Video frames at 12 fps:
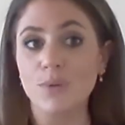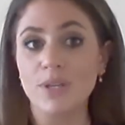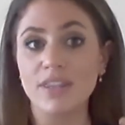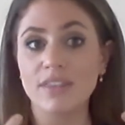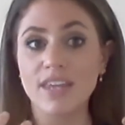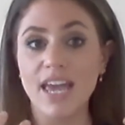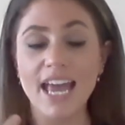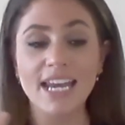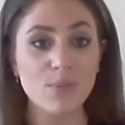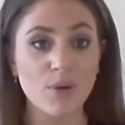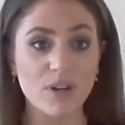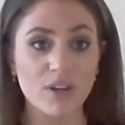as with
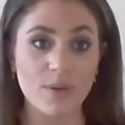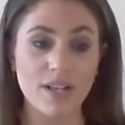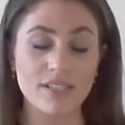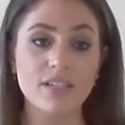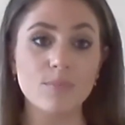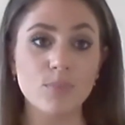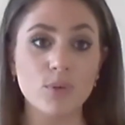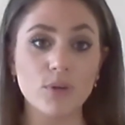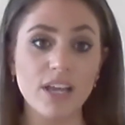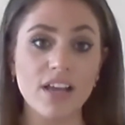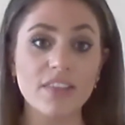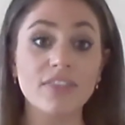anyone who has an
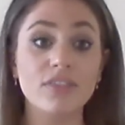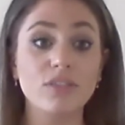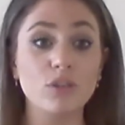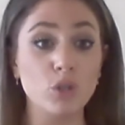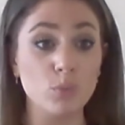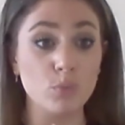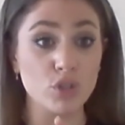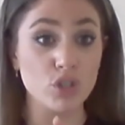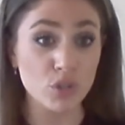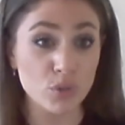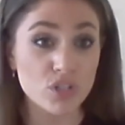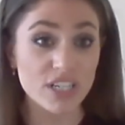employer, you
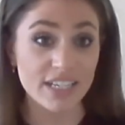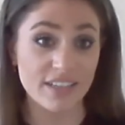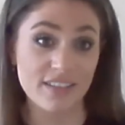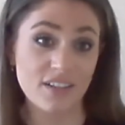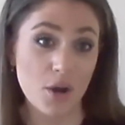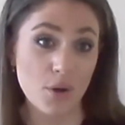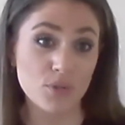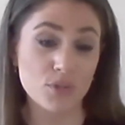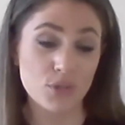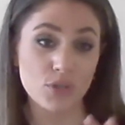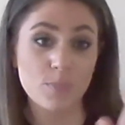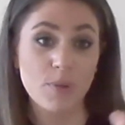would usually
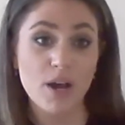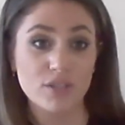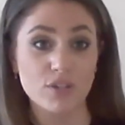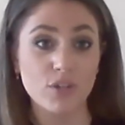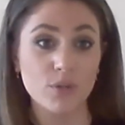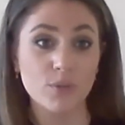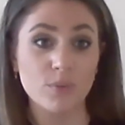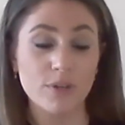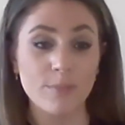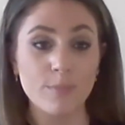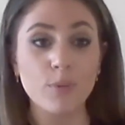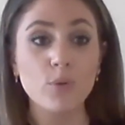go to the person
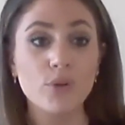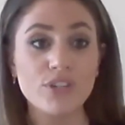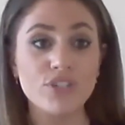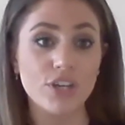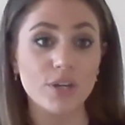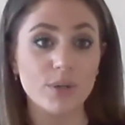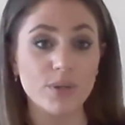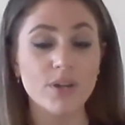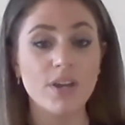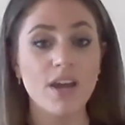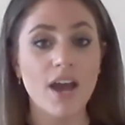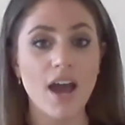who employs
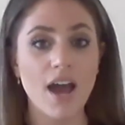you.